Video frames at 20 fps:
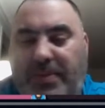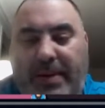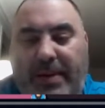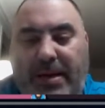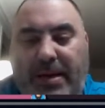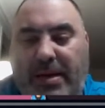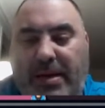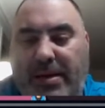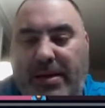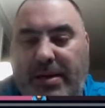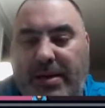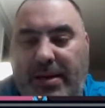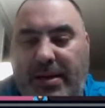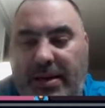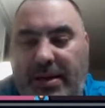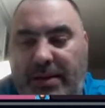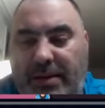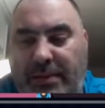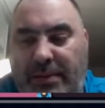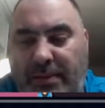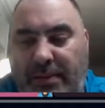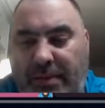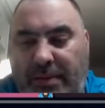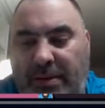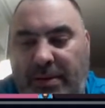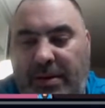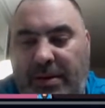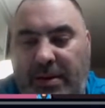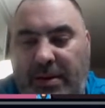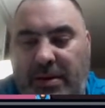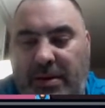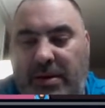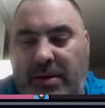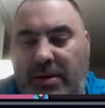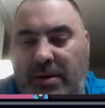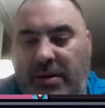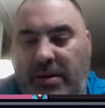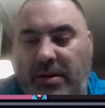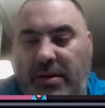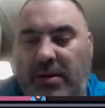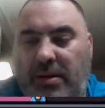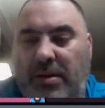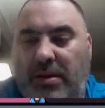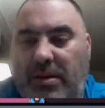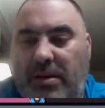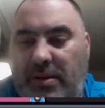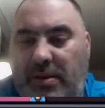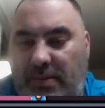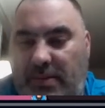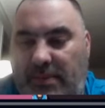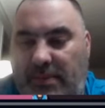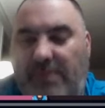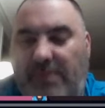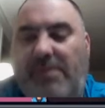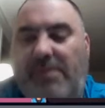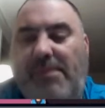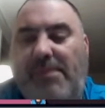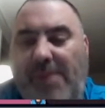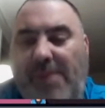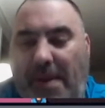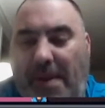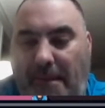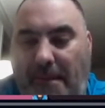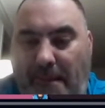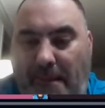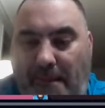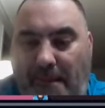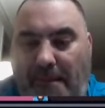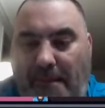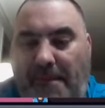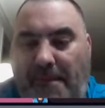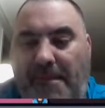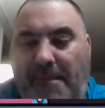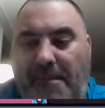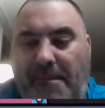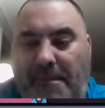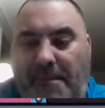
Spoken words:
Komet, you got the Komet Fields combo going on.